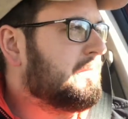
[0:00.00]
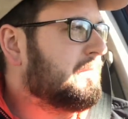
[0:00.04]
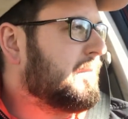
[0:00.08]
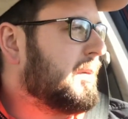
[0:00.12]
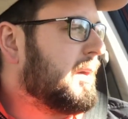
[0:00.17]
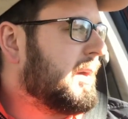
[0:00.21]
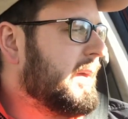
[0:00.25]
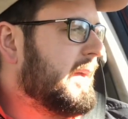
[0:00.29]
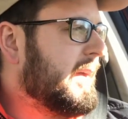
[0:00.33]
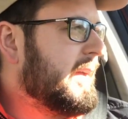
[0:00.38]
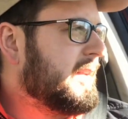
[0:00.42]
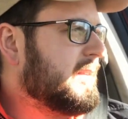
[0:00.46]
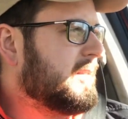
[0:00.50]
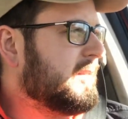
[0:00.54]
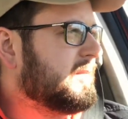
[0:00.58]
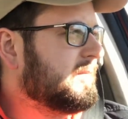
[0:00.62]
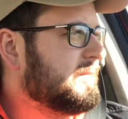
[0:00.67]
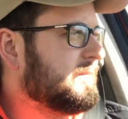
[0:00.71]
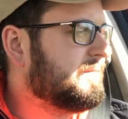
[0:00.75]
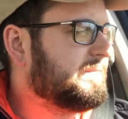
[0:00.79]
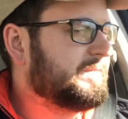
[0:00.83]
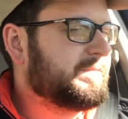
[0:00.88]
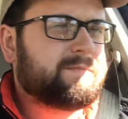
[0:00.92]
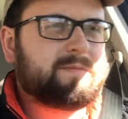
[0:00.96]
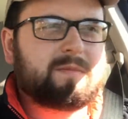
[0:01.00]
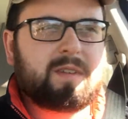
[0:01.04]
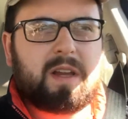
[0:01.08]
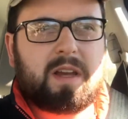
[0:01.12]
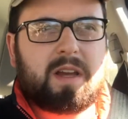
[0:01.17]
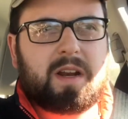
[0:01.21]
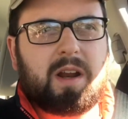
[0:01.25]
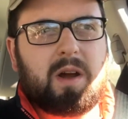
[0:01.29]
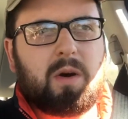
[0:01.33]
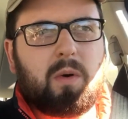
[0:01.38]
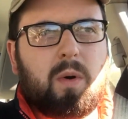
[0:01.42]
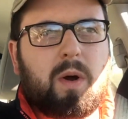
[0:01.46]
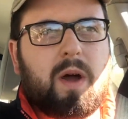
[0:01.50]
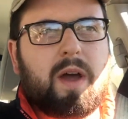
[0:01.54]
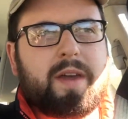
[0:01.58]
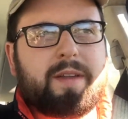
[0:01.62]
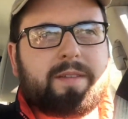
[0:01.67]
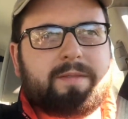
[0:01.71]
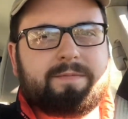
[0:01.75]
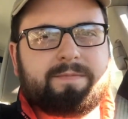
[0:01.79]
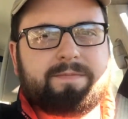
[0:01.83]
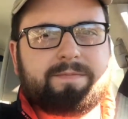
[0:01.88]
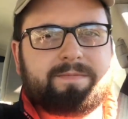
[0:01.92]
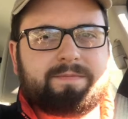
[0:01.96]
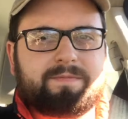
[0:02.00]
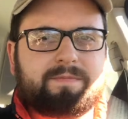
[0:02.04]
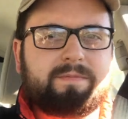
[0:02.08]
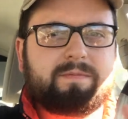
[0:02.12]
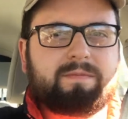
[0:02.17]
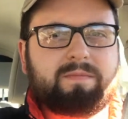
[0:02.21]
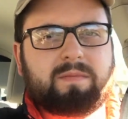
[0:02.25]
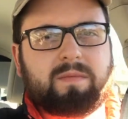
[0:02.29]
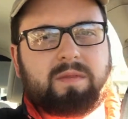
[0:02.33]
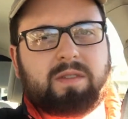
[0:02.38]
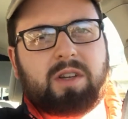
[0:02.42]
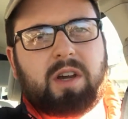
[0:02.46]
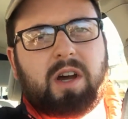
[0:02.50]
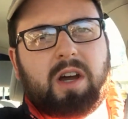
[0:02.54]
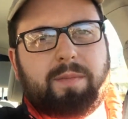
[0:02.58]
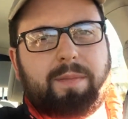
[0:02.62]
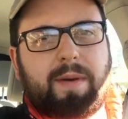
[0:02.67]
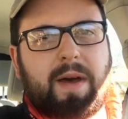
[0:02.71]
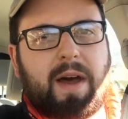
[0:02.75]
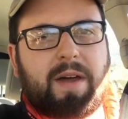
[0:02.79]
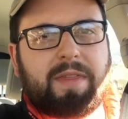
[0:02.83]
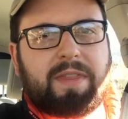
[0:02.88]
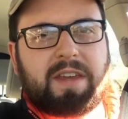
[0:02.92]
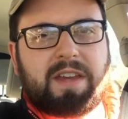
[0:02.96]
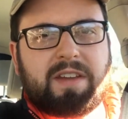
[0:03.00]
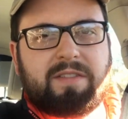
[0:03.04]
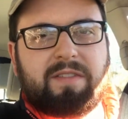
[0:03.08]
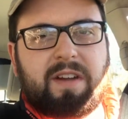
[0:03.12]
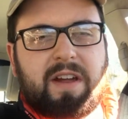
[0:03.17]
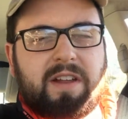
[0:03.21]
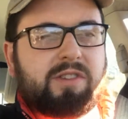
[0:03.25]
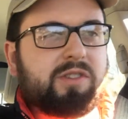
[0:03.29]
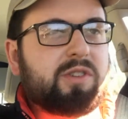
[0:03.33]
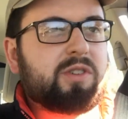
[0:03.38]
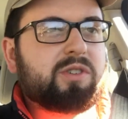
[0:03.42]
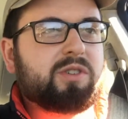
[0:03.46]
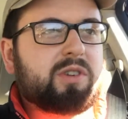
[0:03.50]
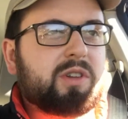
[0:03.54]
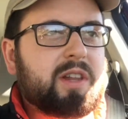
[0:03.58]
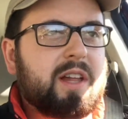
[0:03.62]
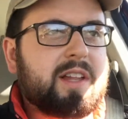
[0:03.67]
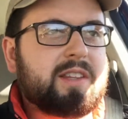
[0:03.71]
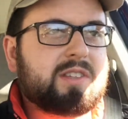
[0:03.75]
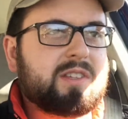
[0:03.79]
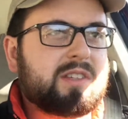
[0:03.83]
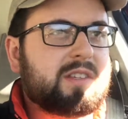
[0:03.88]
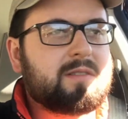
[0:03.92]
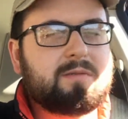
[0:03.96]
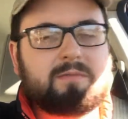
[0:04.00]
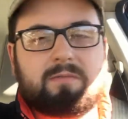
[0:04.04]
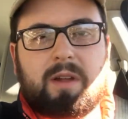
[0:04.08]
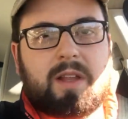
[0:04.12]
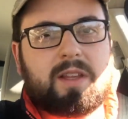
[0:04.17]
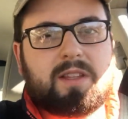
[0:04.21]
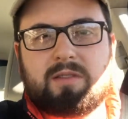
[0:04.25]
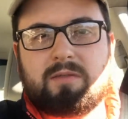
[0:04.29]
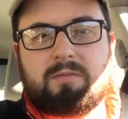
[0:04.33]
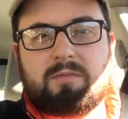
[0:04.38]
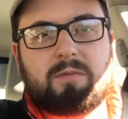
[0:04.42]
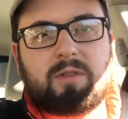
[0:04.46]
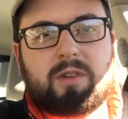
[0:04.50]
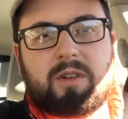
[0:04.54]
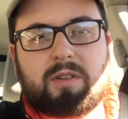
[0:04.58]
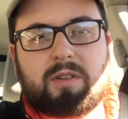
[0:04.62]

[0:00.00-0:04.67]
but you know what? It's all about the adventure. So let's let's